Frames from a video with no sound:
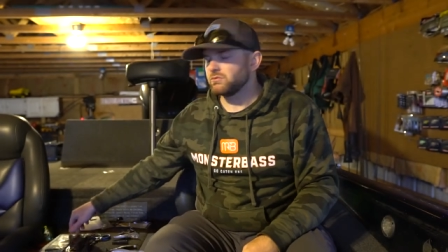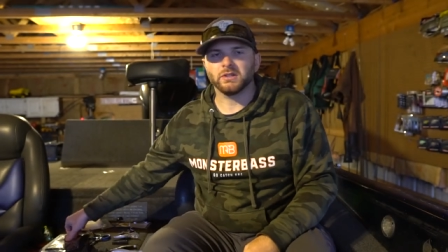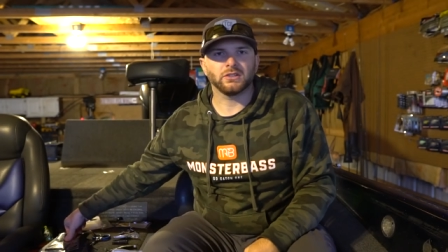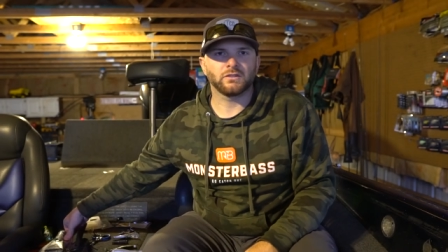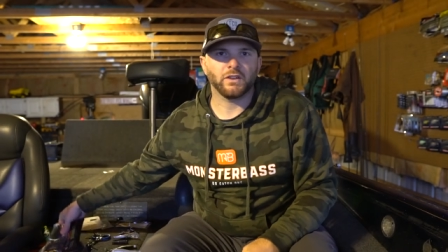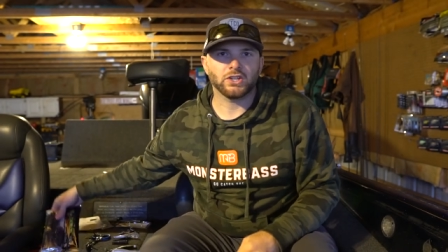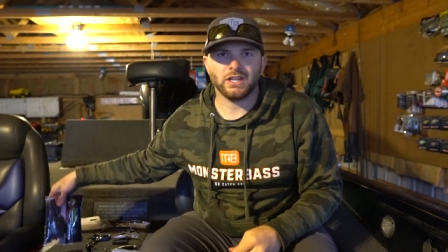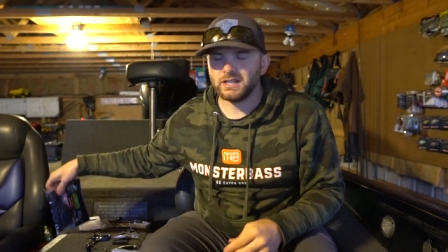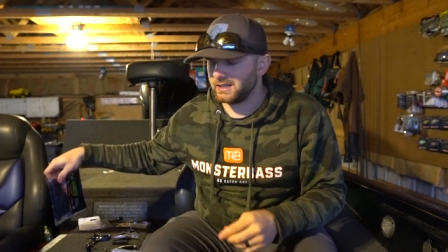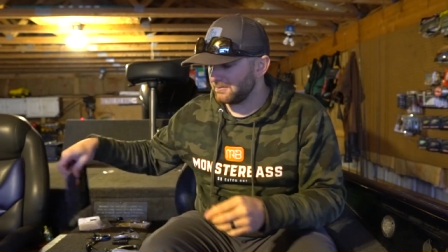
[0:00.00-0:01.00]
when those fish
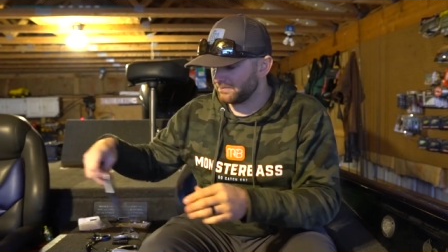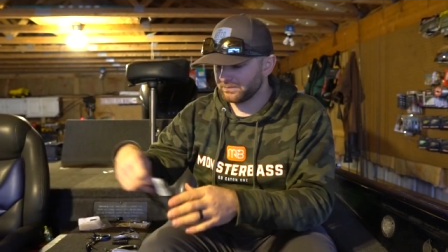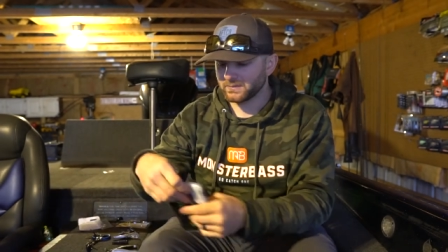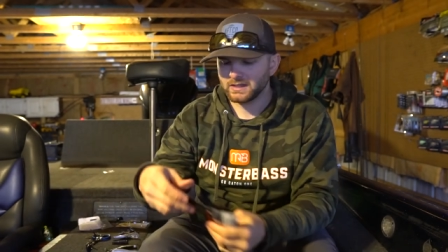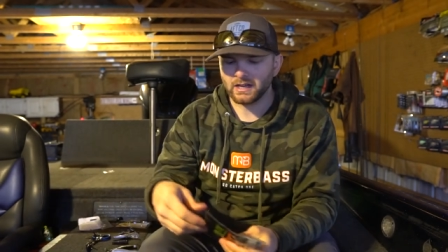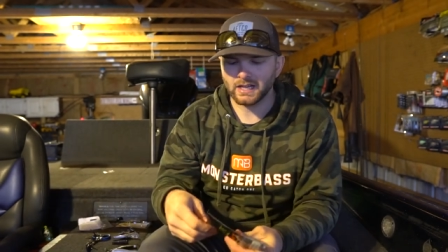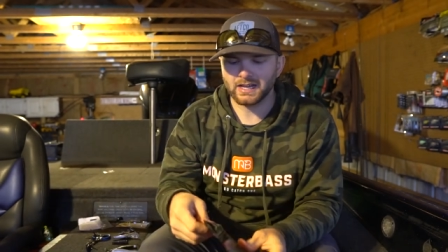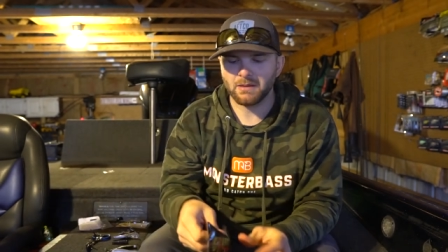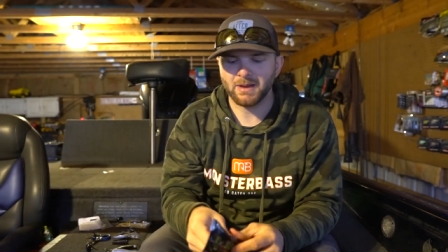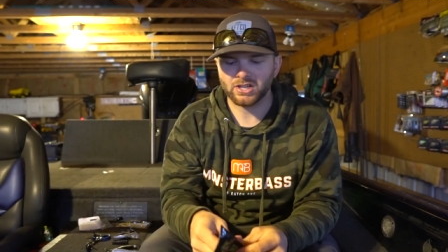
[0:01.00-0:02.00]
eat it. Now,
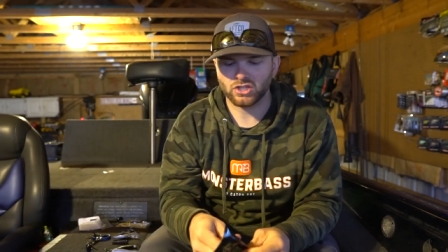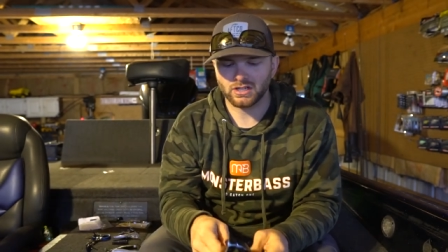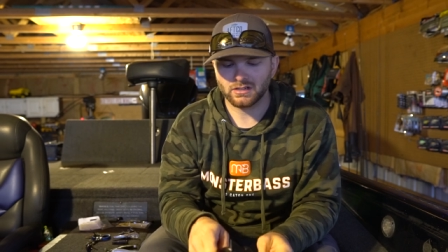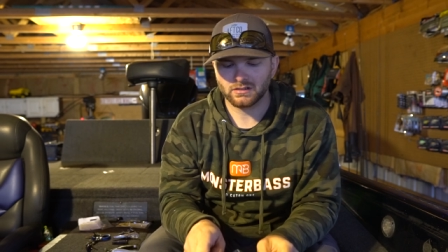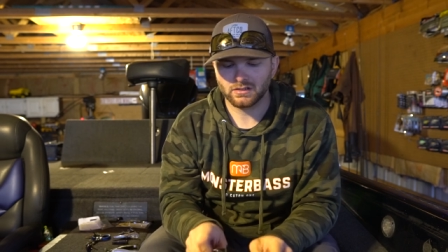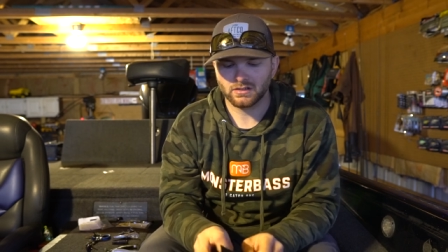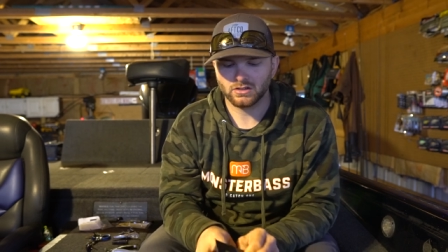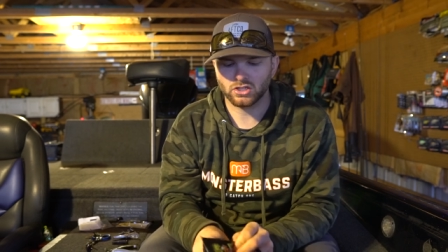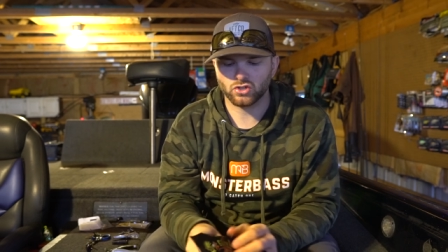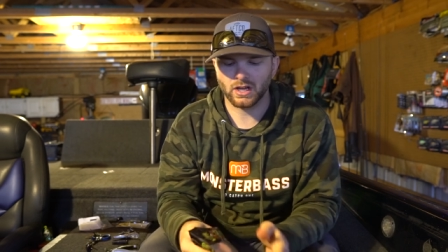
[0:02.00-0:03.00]
like I mentioned,
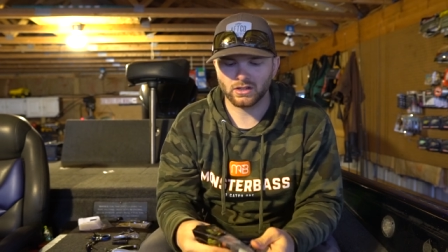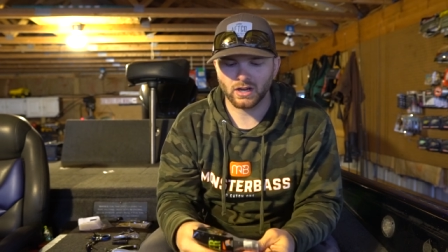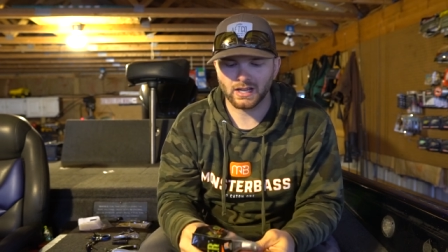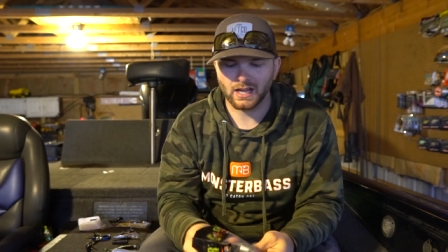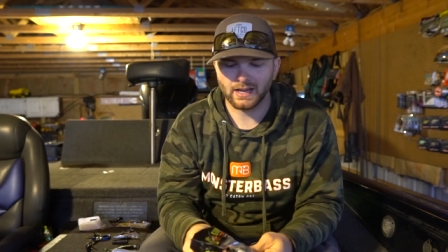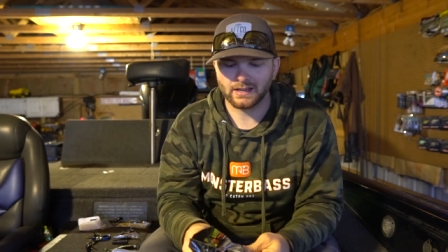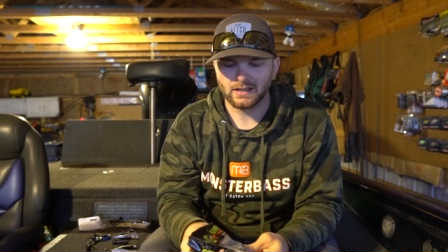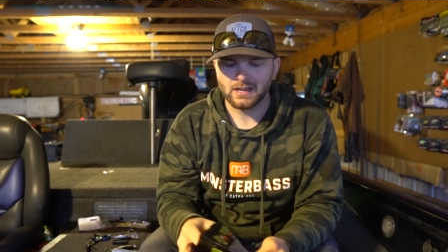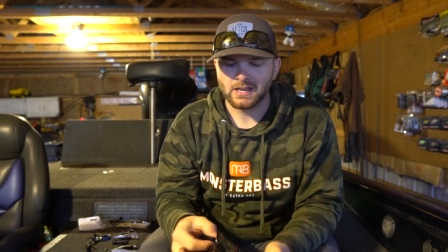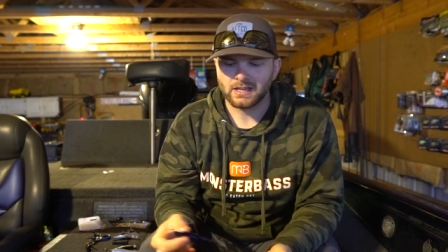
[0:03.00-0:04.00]
the trailer I like
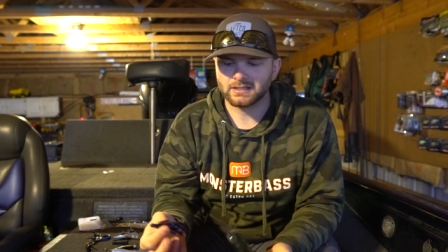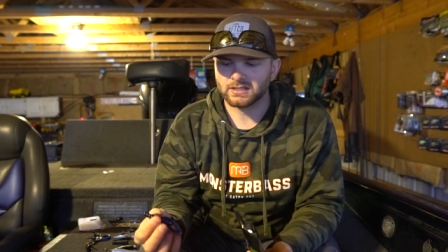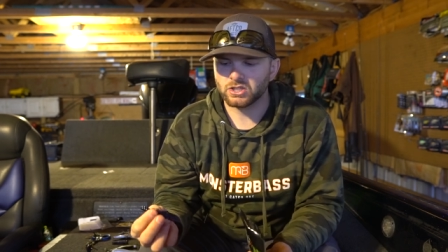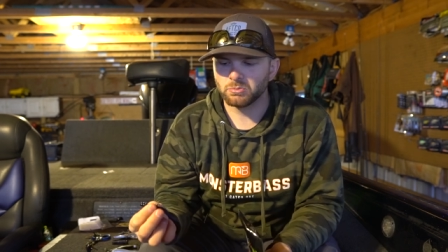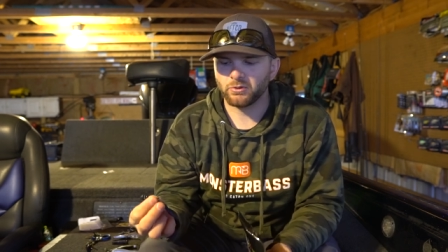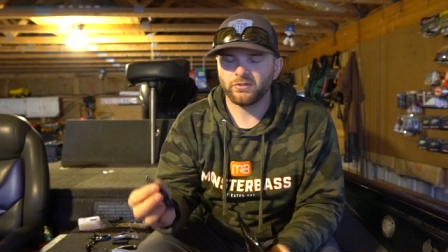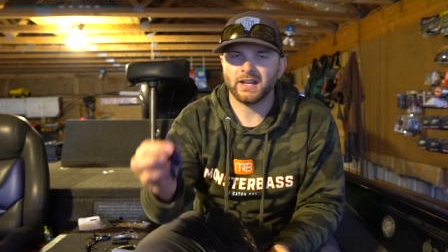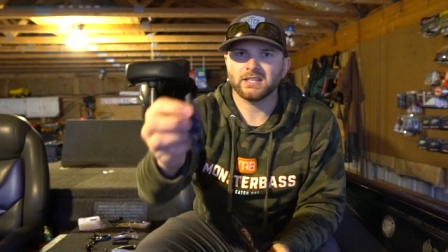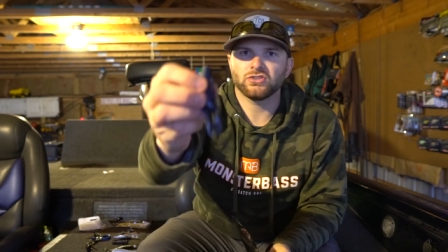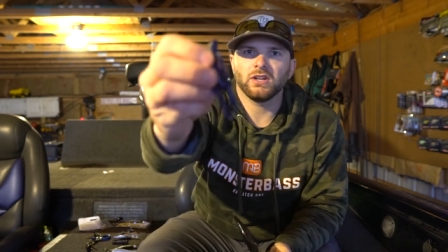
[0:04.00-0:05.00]
is a super
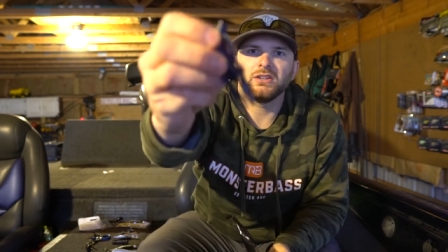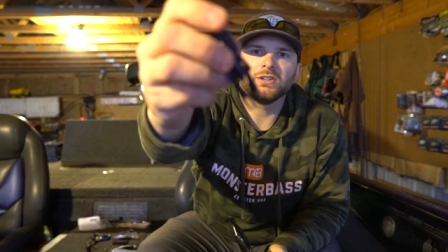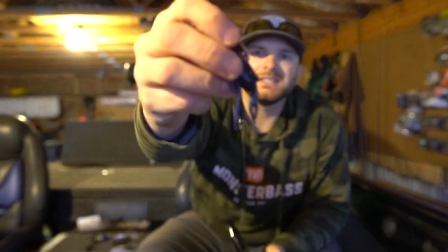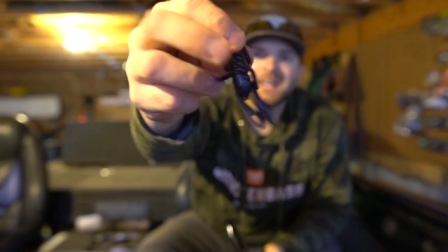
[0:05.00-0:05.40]
finesse trailer. It's